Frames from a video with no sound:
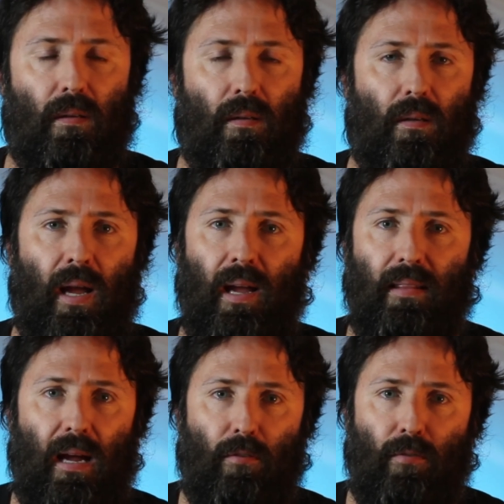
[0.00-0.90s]
And
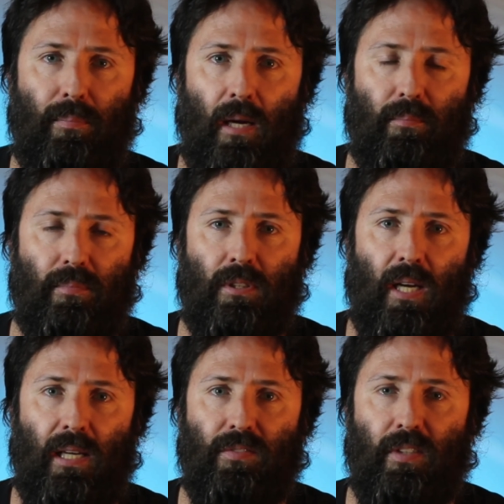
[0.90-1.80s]
that wraps up
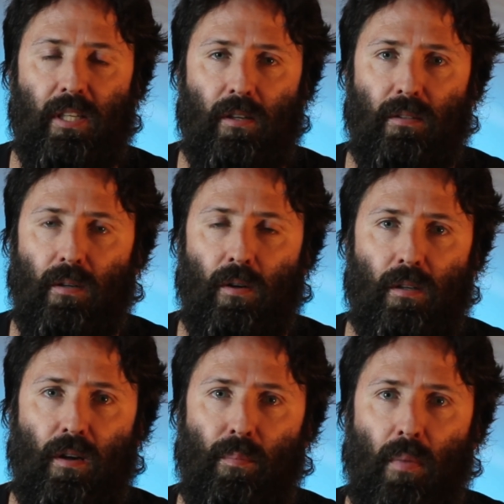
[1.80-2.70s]
today's video
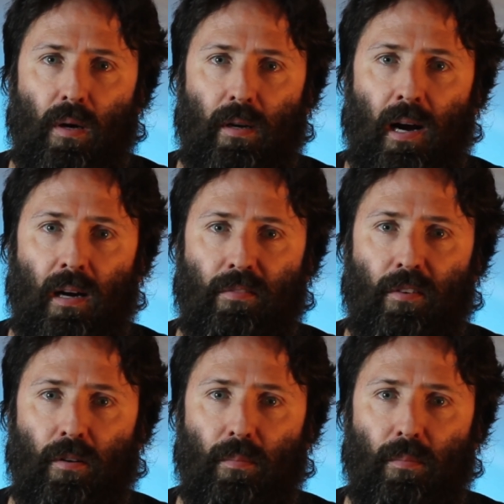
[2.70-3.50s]
on mod arg form.